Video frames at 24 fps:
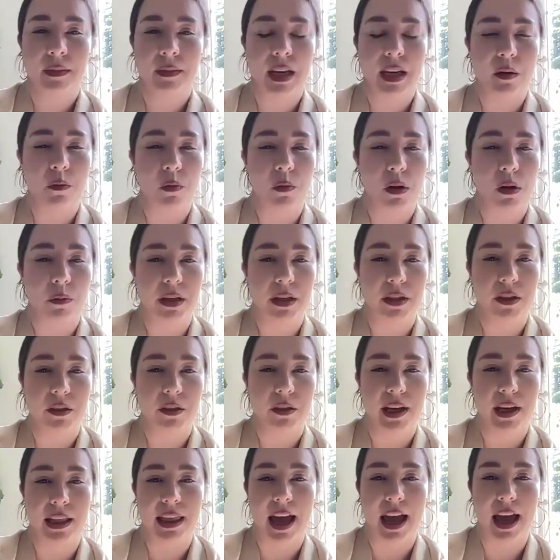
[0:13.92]
And while we're
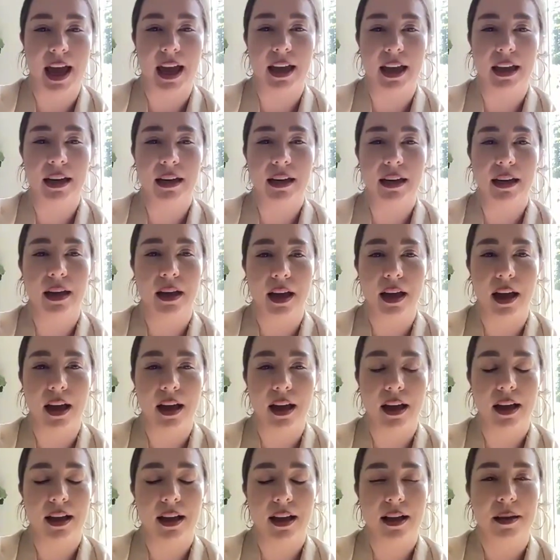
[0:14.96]
doing that,
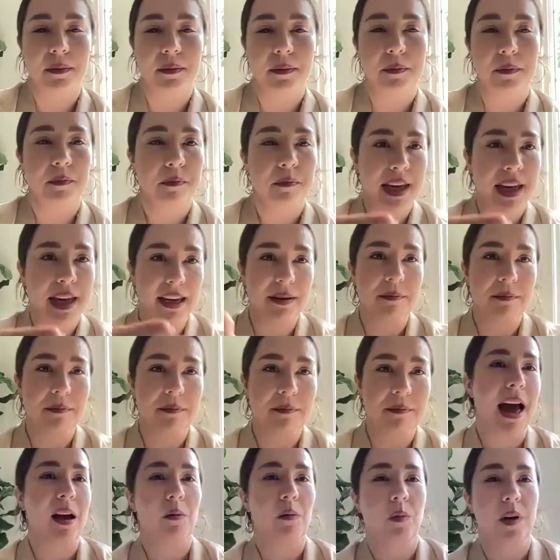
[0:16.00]
meet
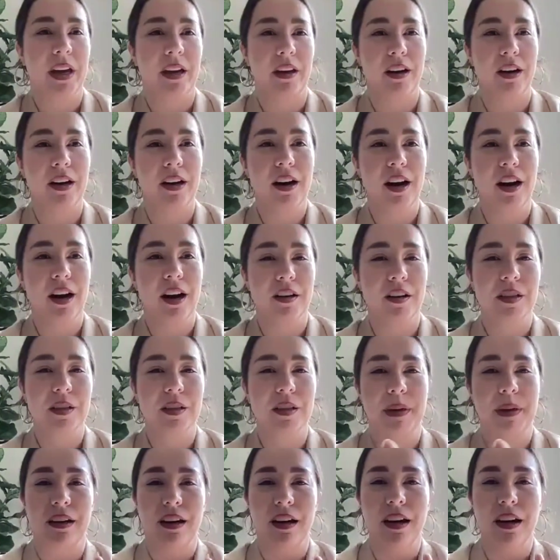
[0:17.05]
Matt Winger, our
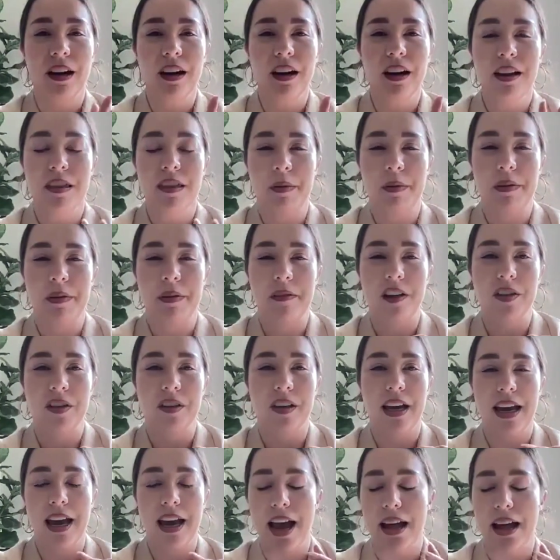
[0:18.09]
speaker. And then we've also
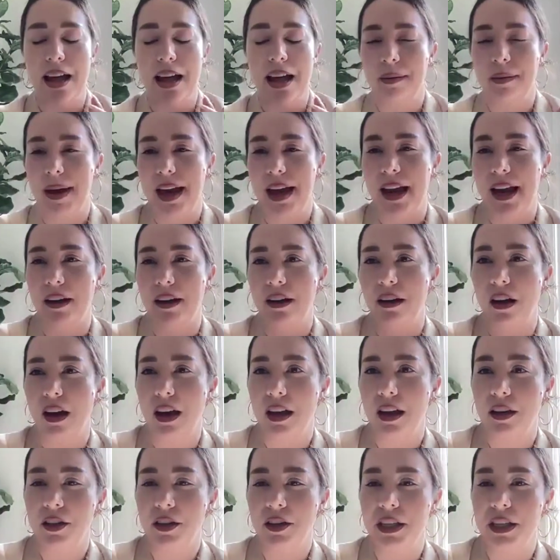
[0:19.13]
got Allie Bain on.